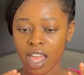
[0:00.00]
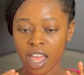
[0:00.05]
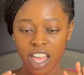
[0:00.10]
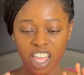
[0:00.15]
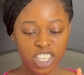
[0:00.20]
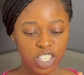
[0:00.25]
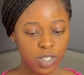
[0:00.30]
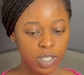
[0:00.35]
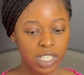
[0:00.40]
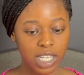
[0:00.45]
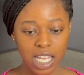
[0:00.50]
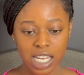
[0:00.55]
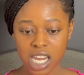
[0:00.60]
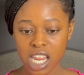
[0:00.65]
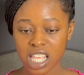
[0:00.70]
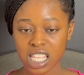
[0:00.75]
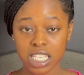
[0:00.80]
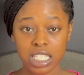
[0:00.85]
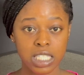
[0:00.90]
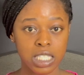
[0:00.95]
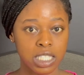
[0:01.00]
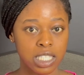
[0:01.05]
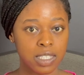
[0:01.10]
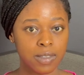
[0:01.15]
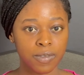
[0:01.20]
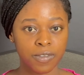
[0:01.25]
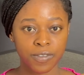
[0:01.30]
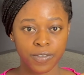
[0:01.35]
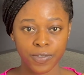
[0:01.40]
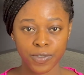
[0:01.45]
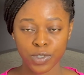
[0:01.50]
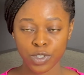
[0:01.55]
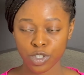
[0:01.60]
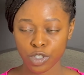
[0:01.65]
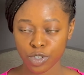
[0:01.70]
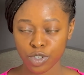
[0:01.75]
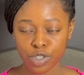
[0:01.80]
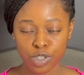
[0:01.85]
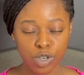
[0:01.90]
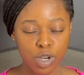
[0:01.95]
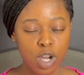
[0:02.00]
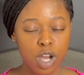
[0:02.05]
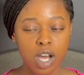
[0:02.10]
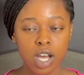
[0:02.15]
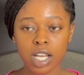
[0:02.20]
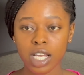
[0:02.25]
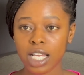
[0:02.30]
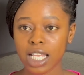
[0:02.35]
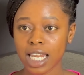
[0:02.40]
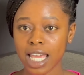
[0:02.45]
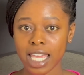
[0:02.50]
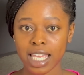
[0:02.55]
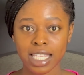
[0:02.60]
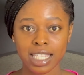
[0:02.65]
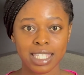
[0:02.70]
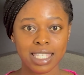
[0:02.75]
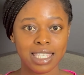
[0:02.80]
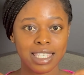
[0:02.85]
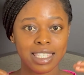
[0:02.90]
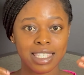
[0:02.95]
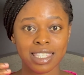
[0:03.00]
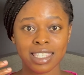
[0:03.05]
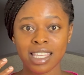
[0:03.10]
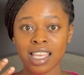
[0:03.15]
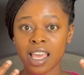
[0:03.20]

Ensure that it is strong, like it is